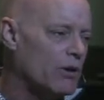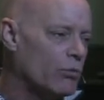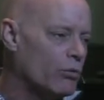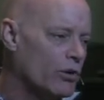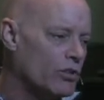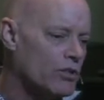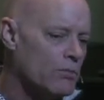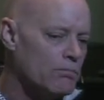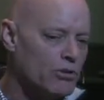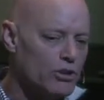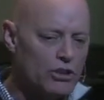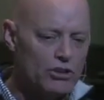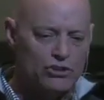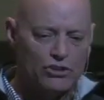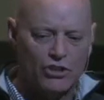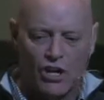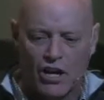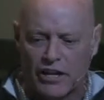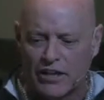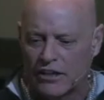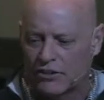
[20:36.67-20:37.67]
but with the book of
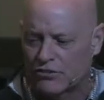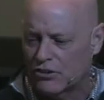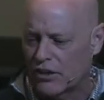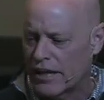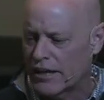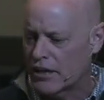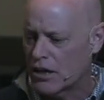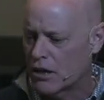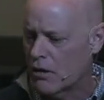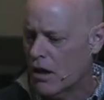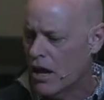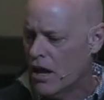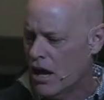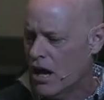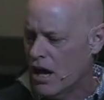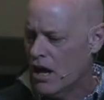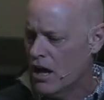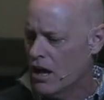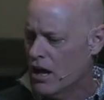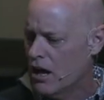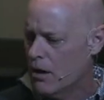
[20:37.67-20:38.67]
John, it's like a,
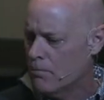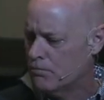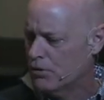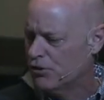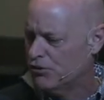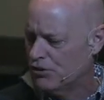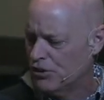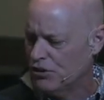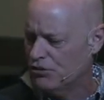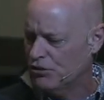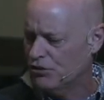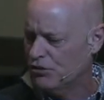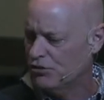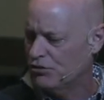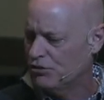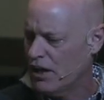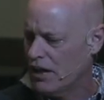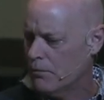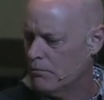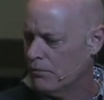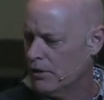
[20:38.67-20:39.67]
a, a position
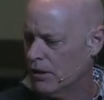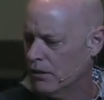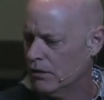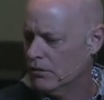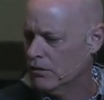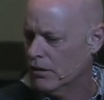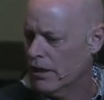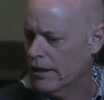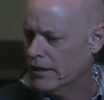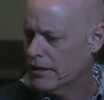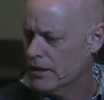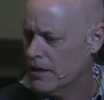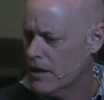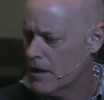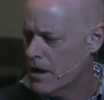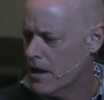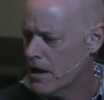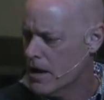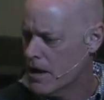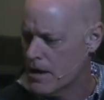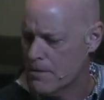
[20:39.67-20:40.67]
statement, like
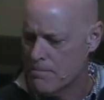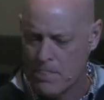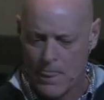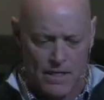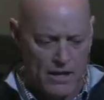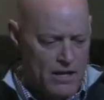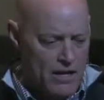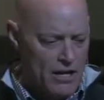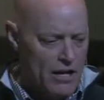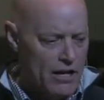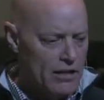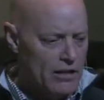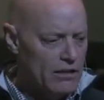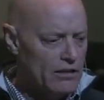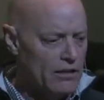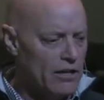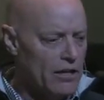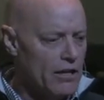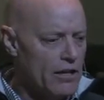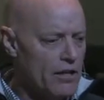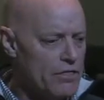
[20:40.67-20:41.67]
a,
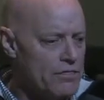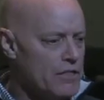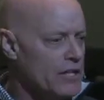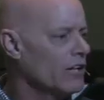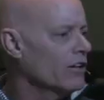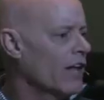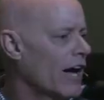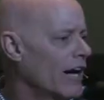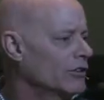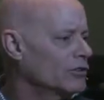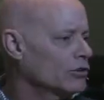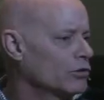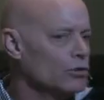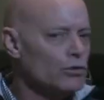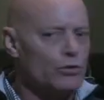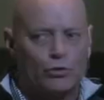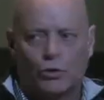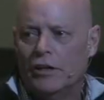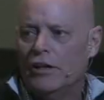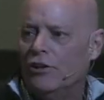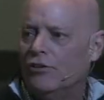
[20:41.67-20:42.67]
a theological
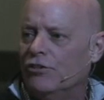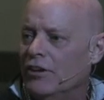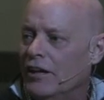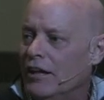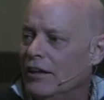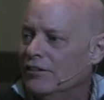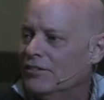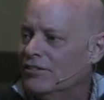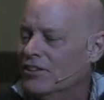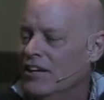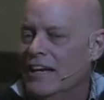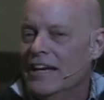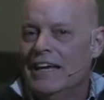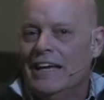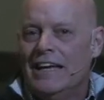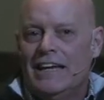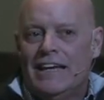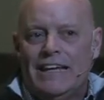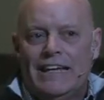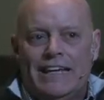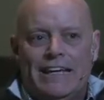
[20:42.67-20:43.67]
treatise. It's,
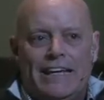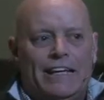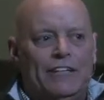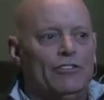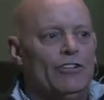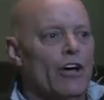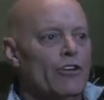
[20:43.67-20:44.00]
it